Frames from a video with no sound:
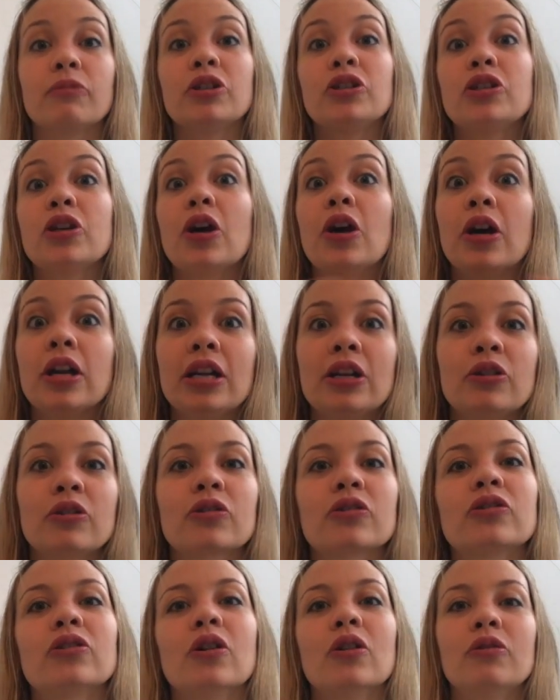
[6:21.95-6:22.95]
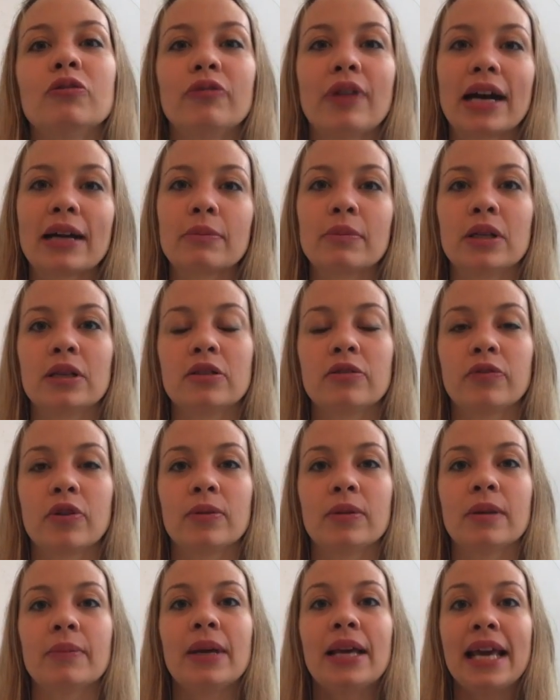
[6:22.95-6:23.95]
returning your soul fragments
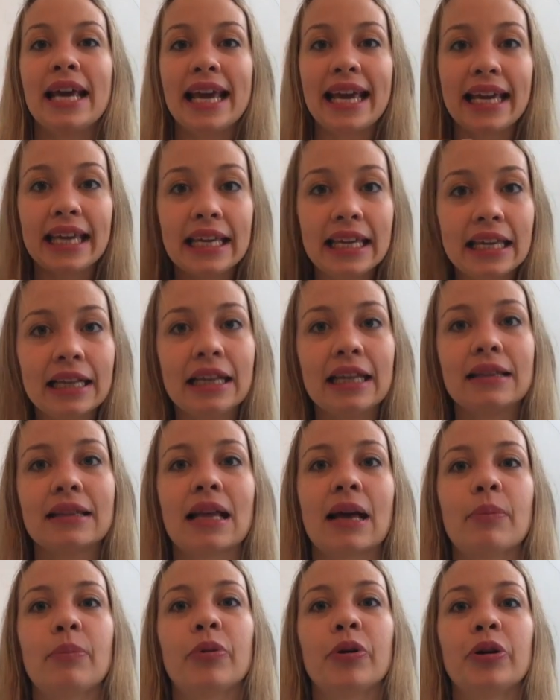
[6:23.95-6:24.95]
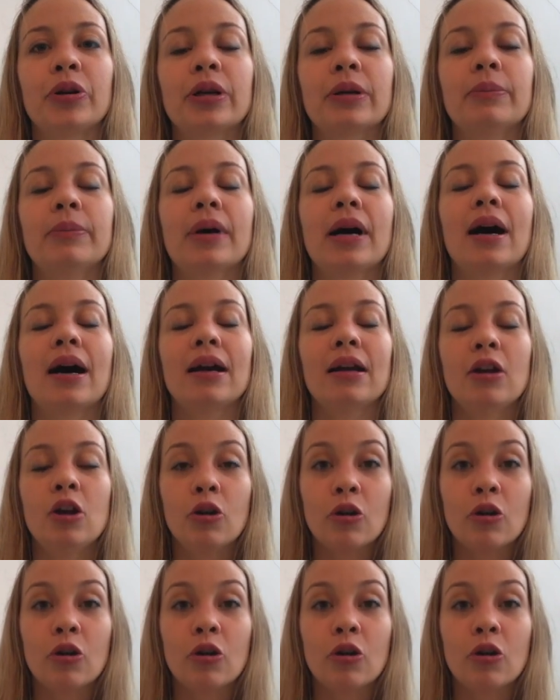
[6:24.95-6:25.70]
from them, healing that broken part,